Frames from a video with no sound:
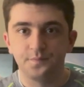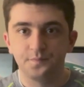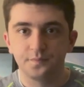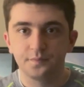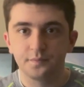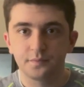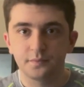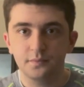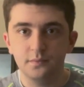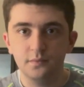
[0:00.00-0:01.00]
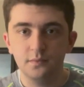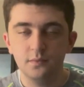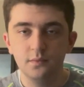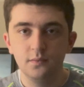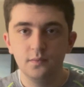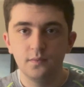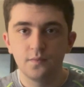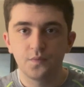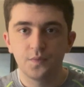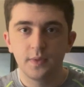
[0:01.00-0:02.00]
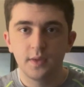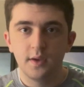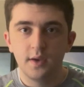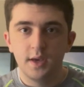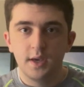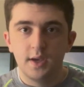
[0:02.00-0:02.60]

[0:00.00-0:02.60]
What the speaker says: [no speech]